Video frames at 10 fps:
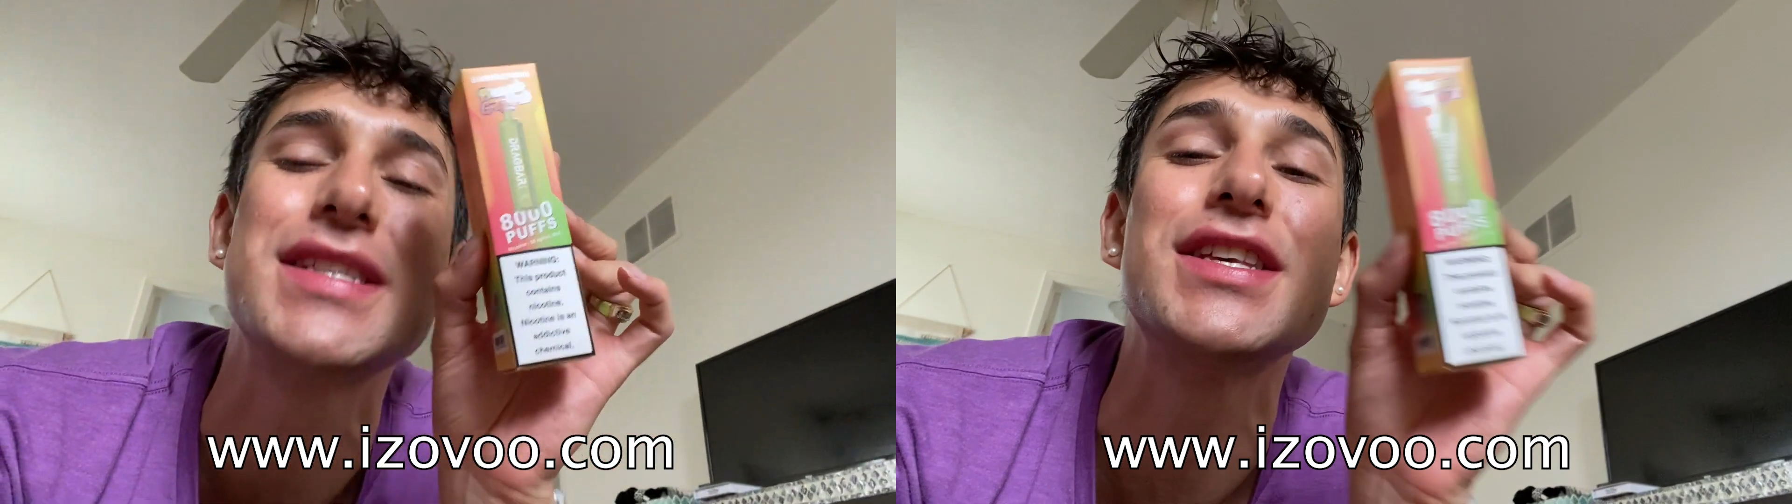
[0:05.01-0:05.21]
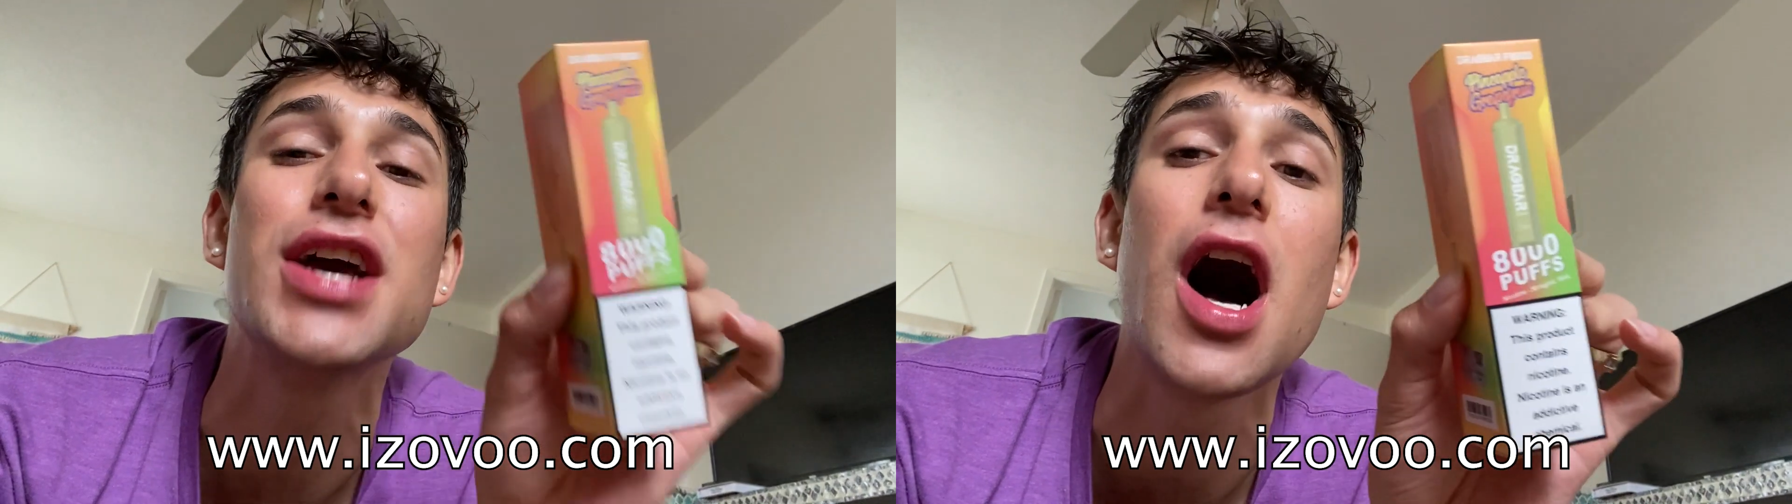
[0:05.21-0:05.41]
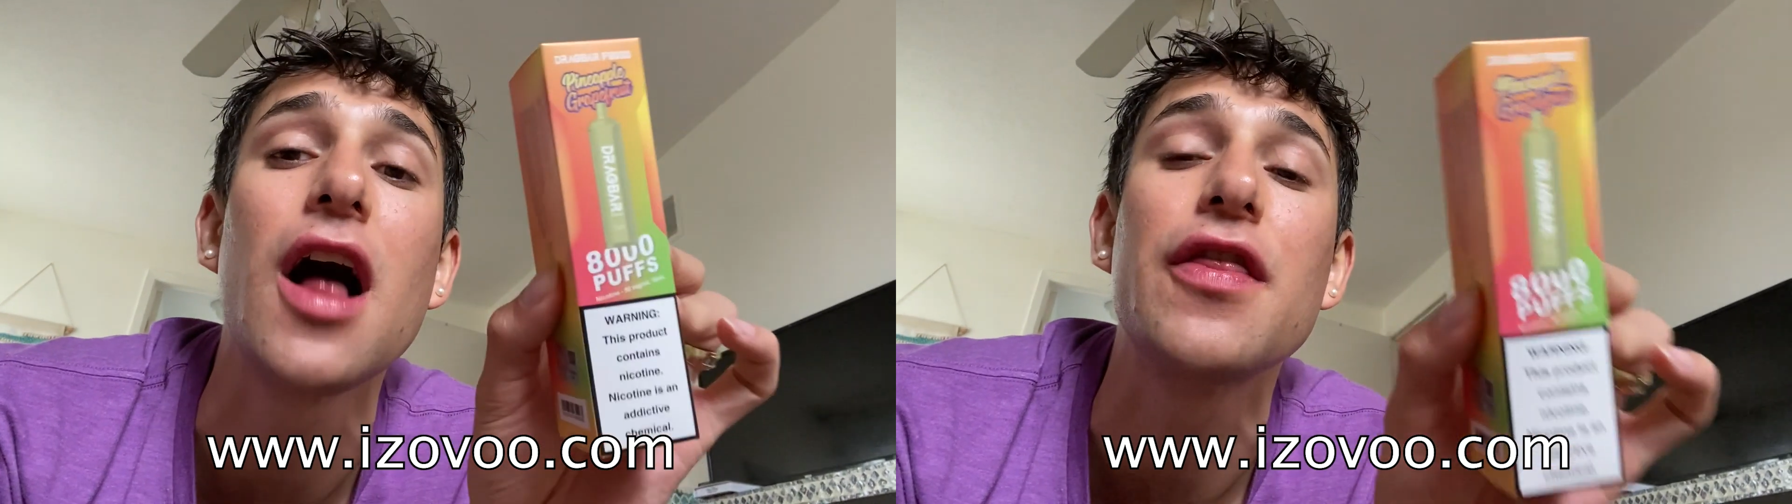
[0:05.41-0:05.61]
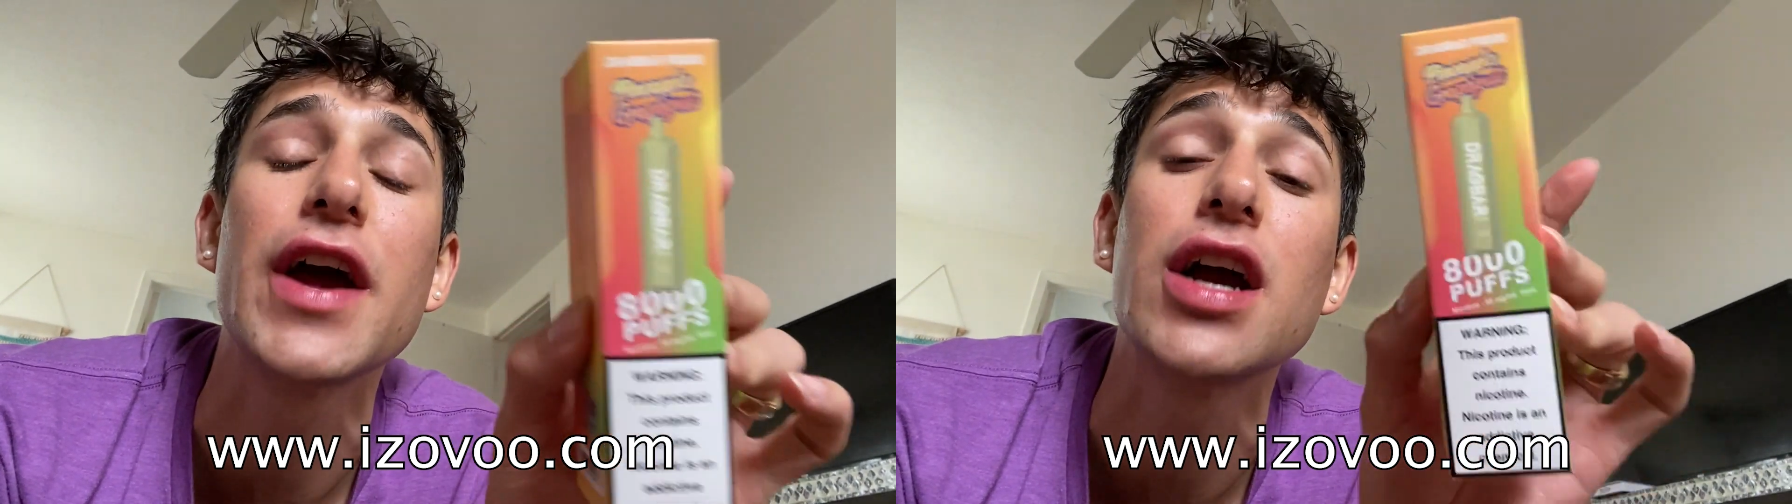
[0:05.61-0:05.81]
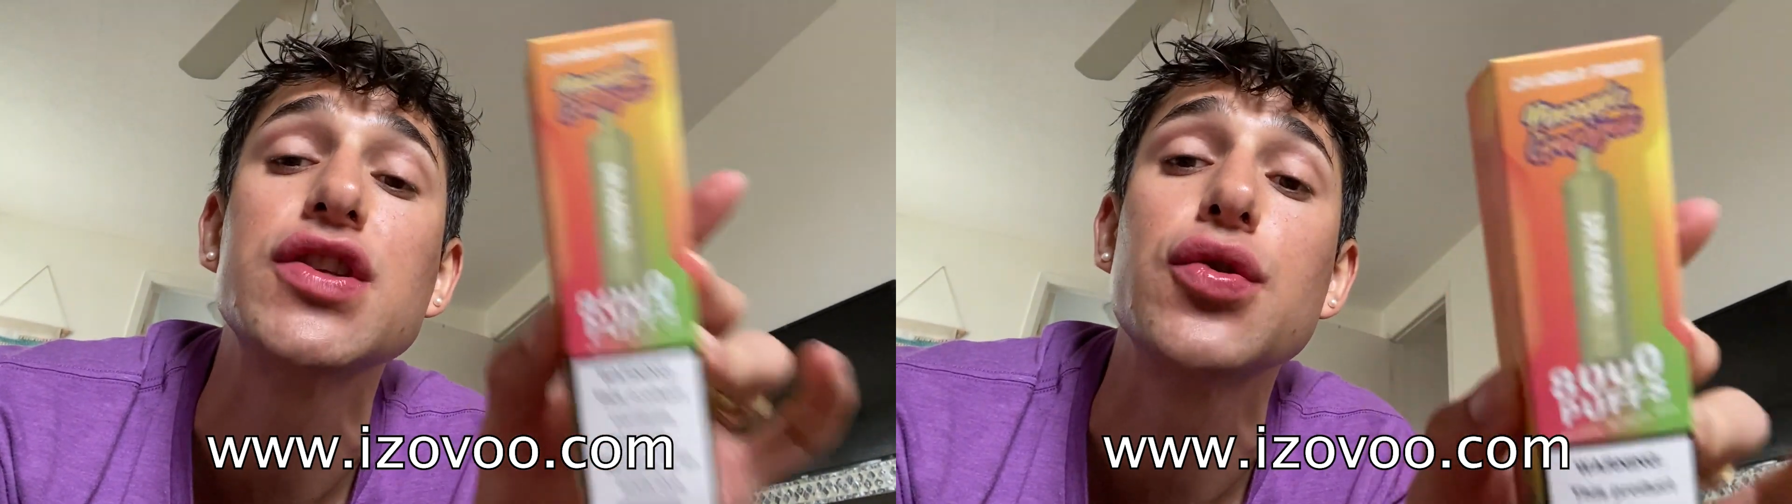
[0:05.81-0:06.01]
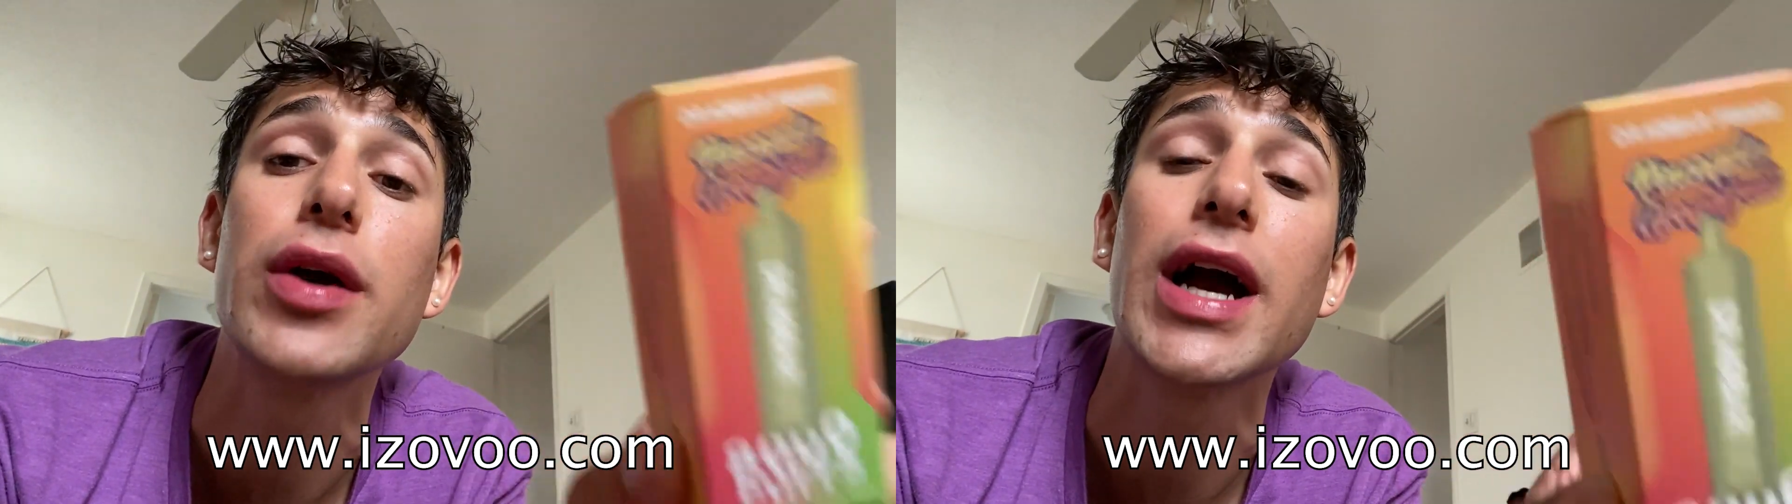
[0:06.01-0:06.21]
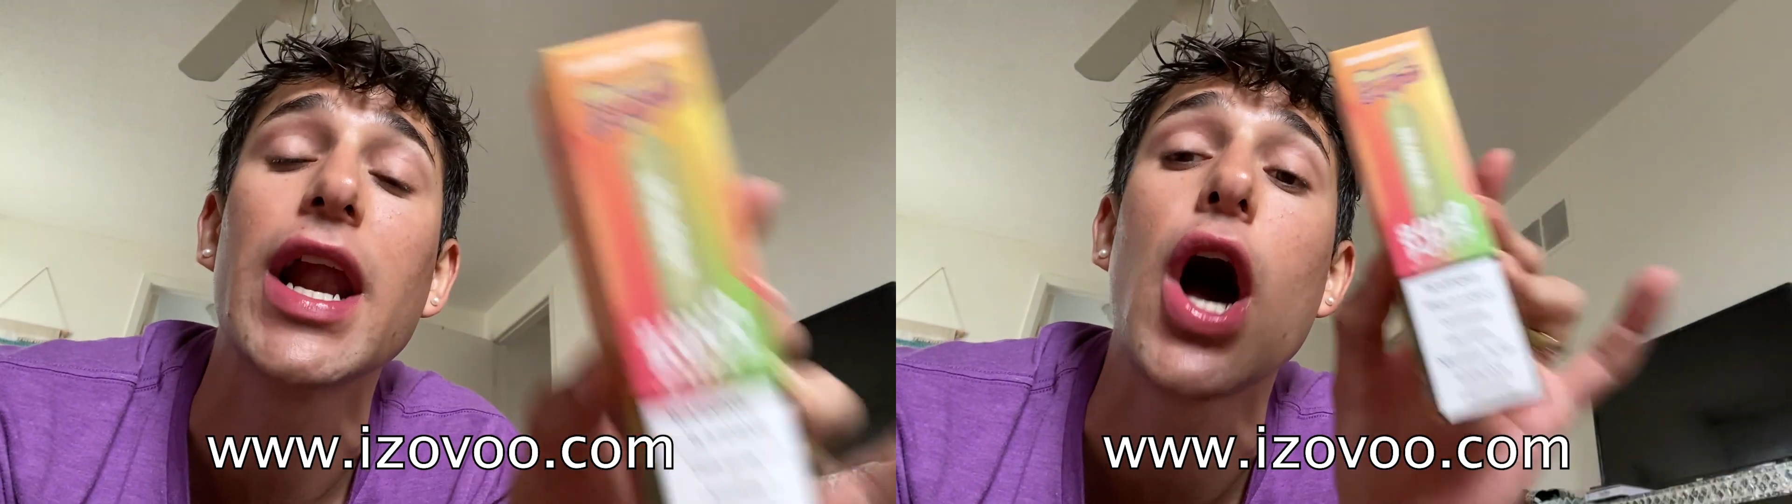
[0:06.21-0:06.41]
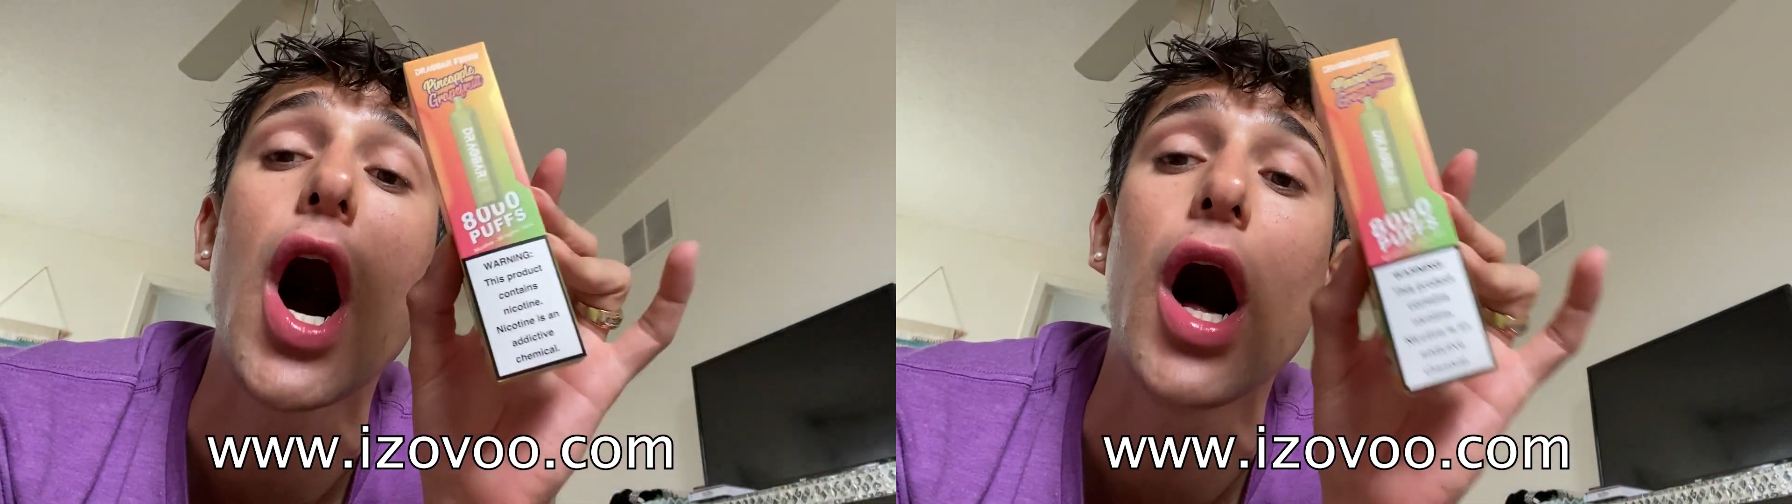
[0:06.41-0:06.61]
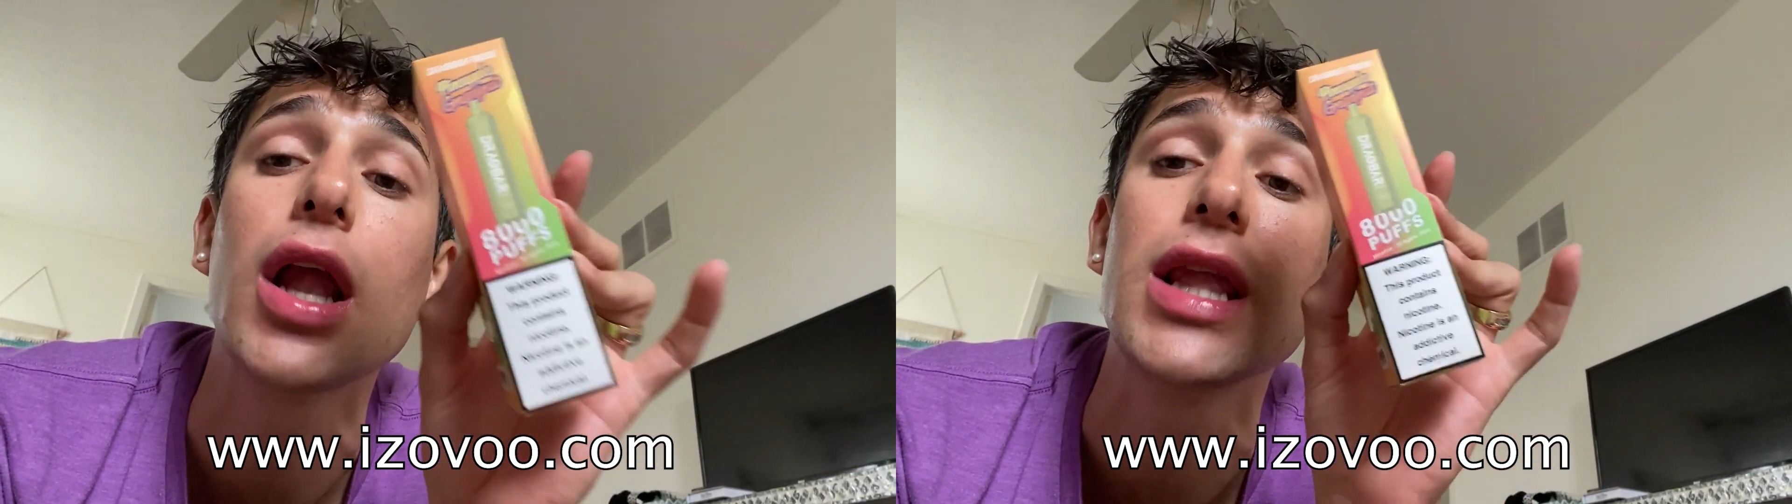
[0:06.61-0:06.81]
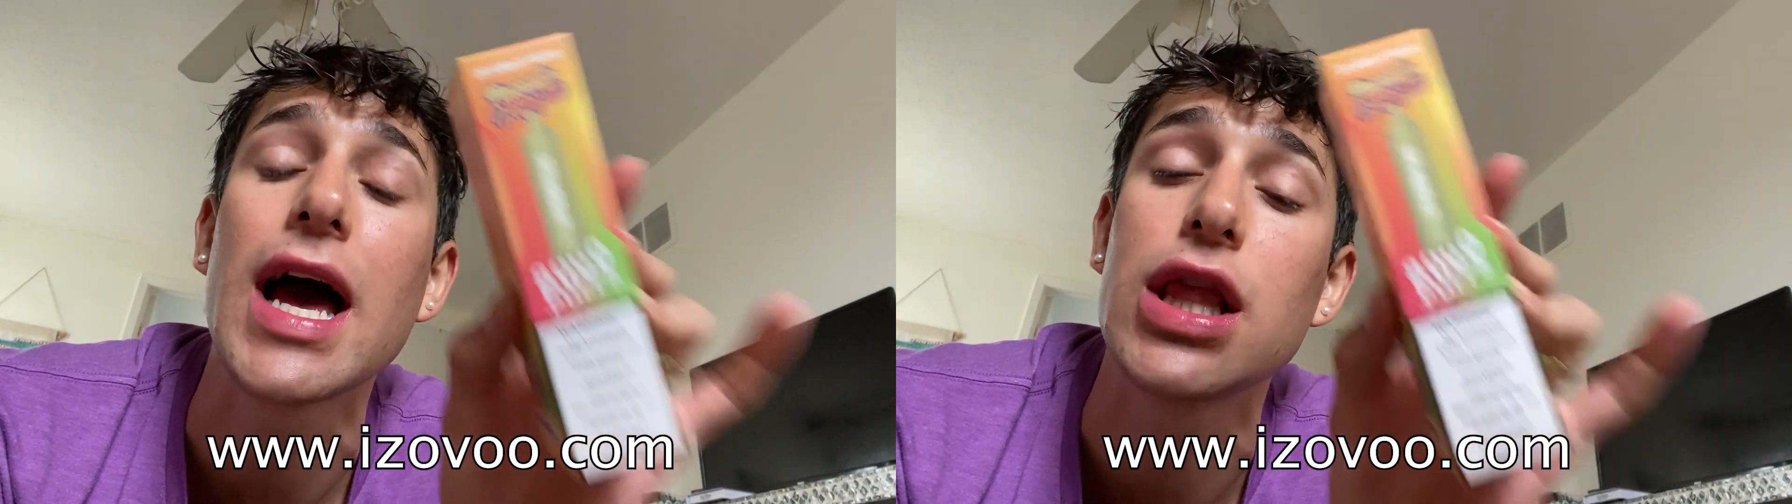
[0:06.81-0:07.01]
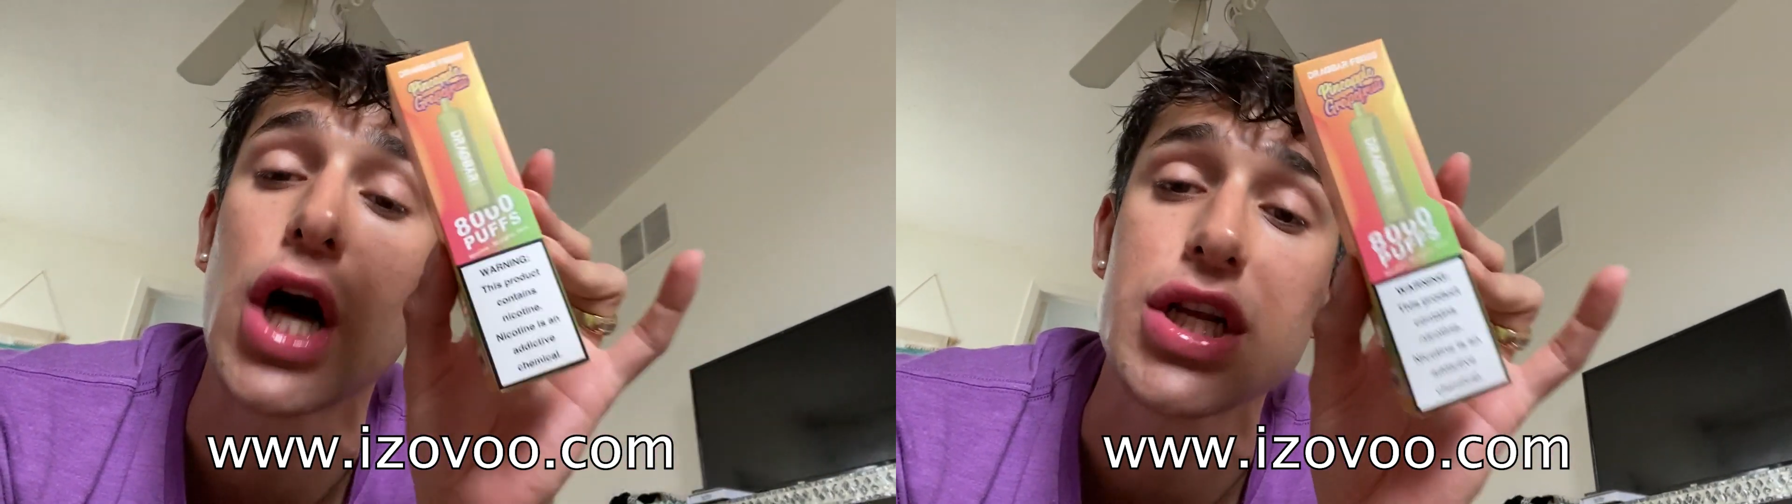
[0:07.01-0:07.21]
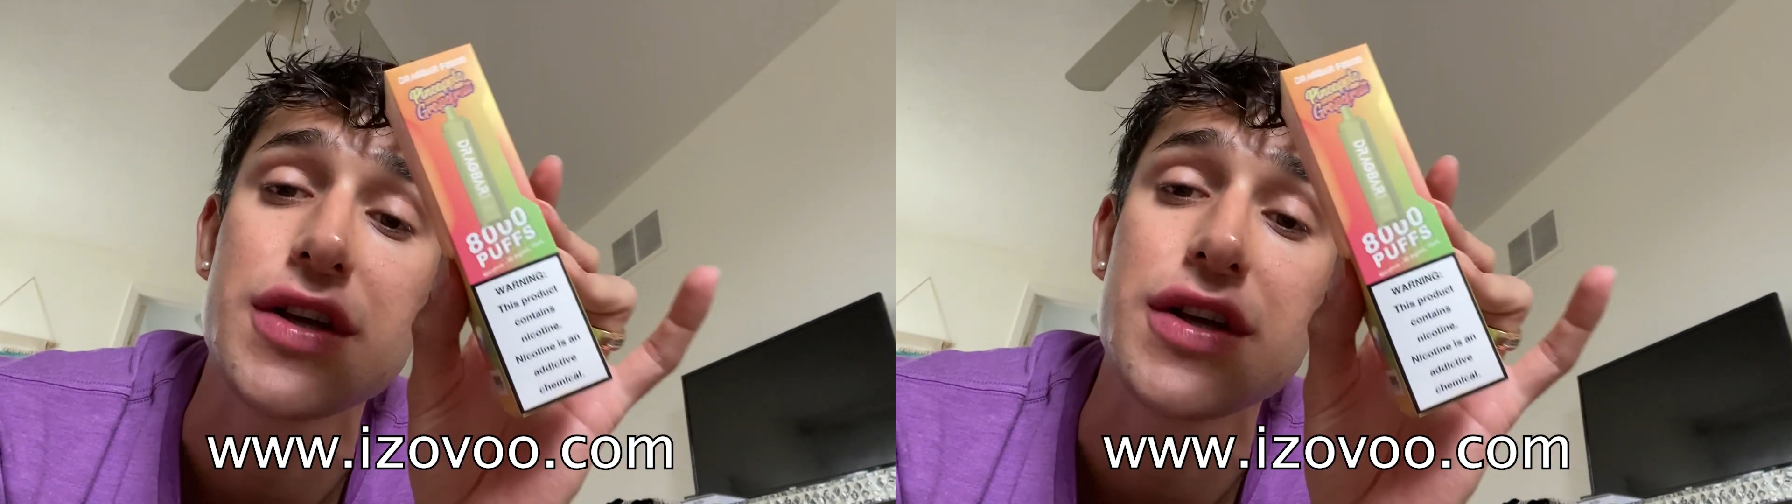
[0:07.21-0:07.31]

Y'all, they are doing an online launch